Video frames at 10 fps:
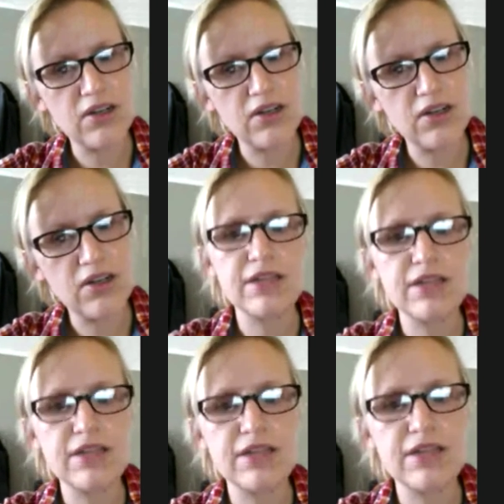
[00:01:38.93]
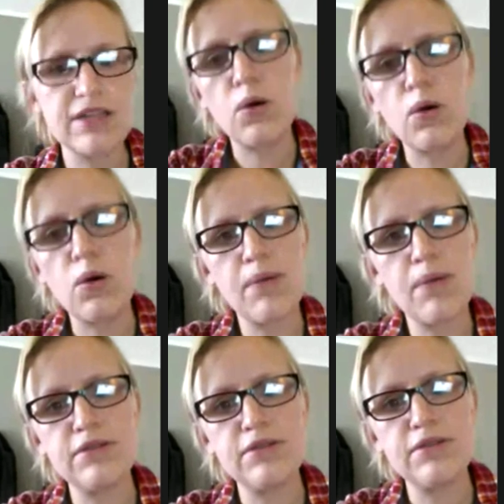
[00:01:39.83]
like the oldest example
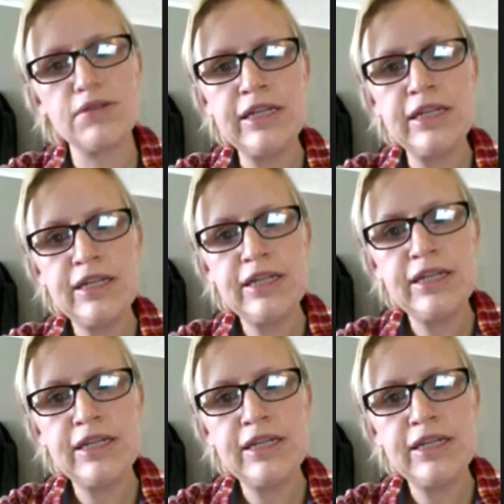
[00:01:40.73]
of